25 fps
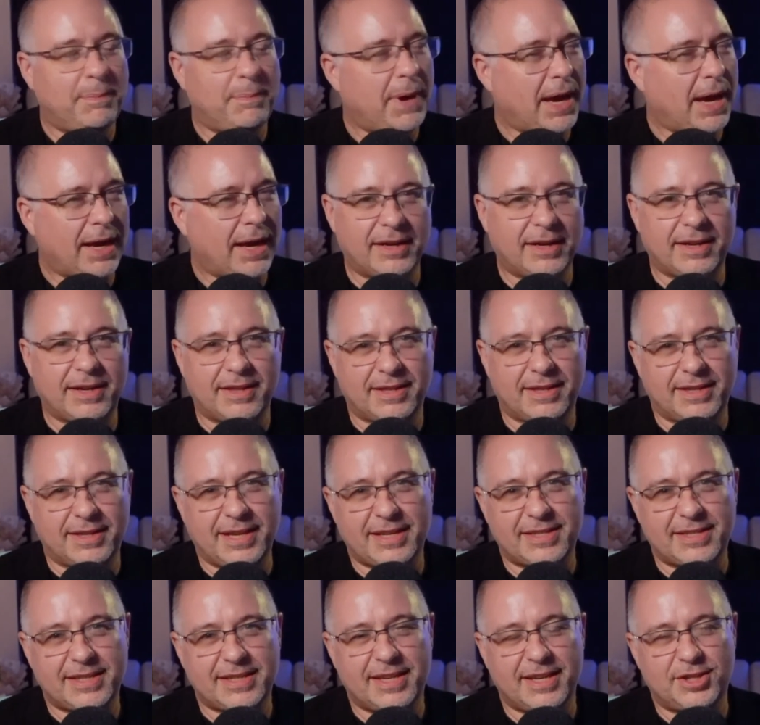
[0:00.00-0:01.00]
back into the
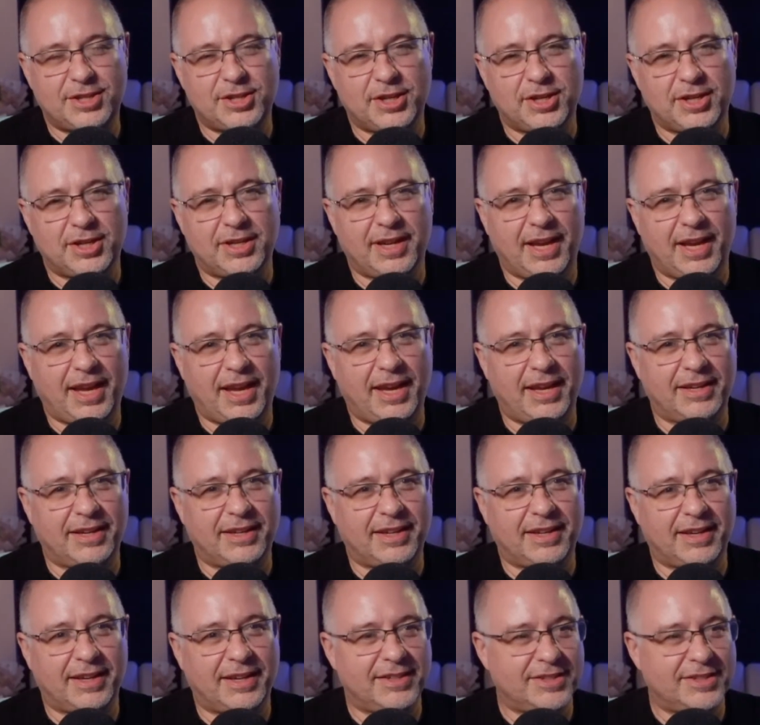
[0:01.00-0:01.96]
test kitchen and